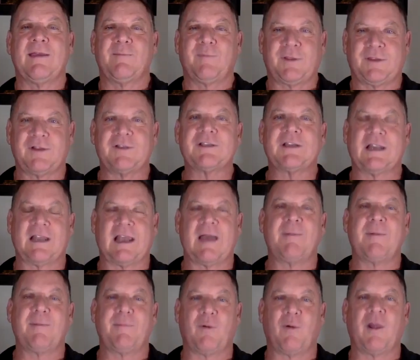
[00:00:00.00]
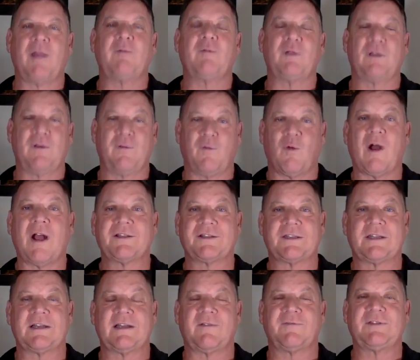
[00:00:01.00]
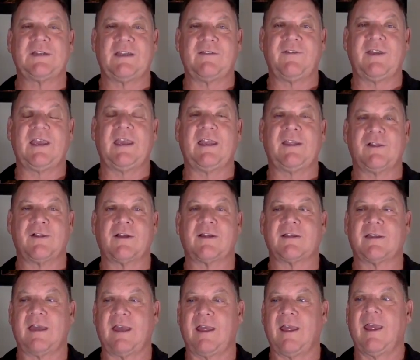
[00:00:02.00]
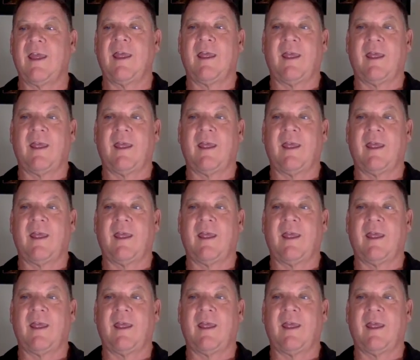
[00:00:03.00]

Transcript: But there's going to come a point where you've watched enough TV, and you're going to say,